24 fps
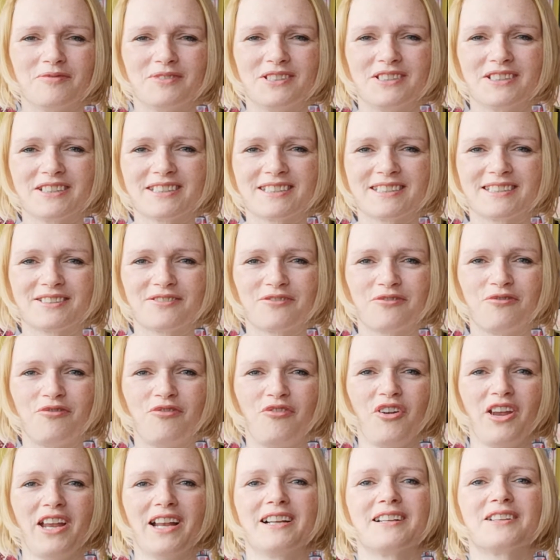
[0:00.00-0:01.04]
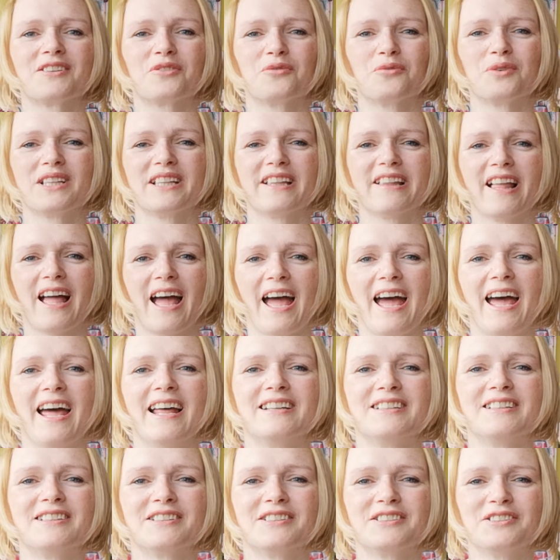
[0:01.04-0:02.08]
just filled with
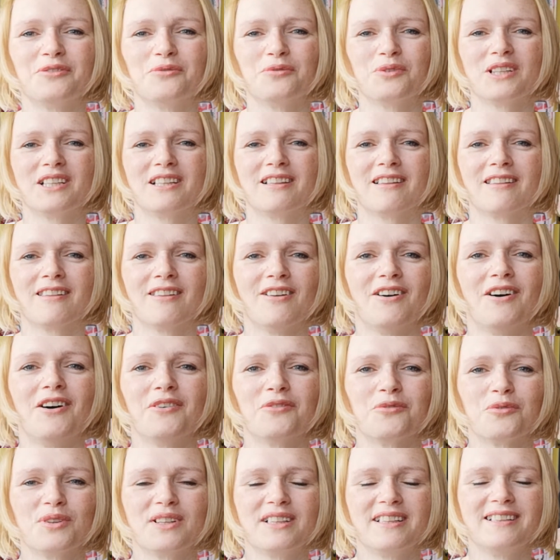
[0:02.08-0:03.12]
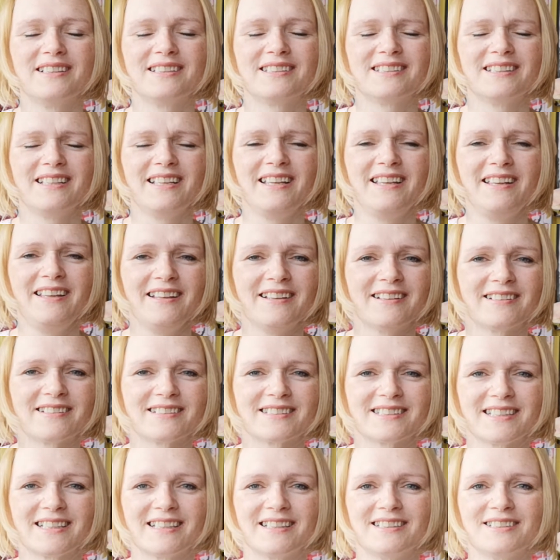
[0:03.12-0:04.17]
energy, with love, with this
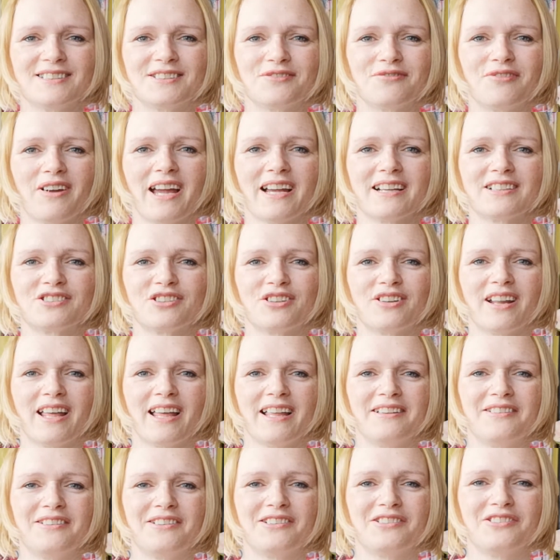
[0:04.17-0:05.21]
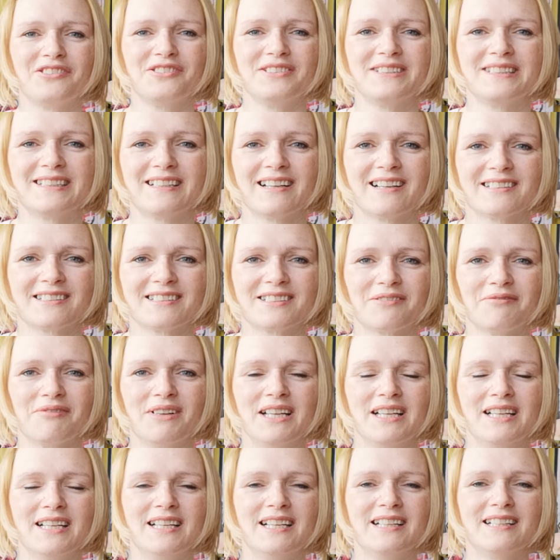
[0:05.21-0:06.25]
inner satisfaction, enthusiasm
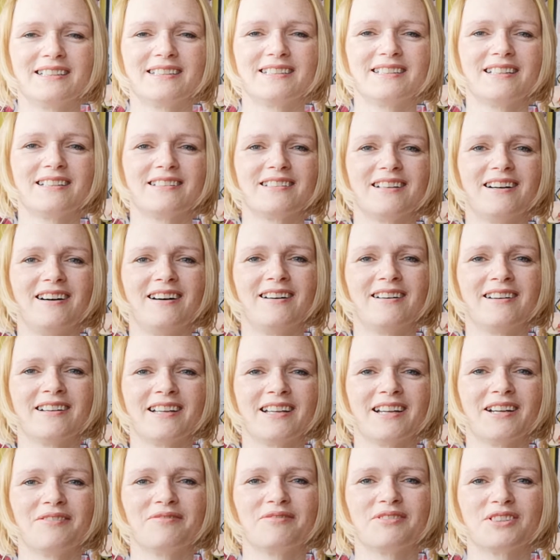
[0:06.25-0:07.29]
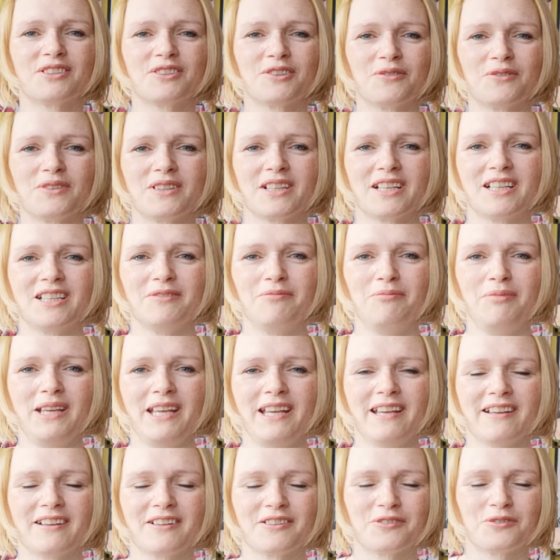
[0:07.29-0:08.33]
that I am totally
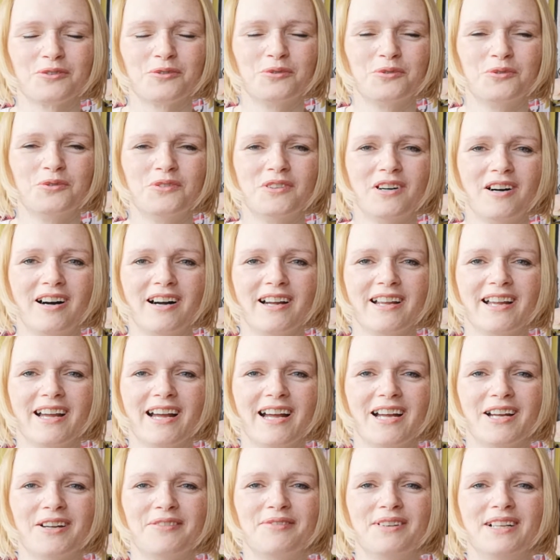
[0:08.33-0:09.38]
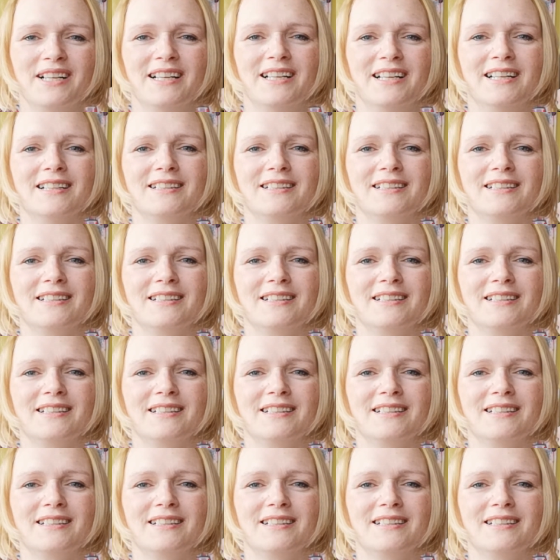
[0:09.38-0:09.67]
being who I am,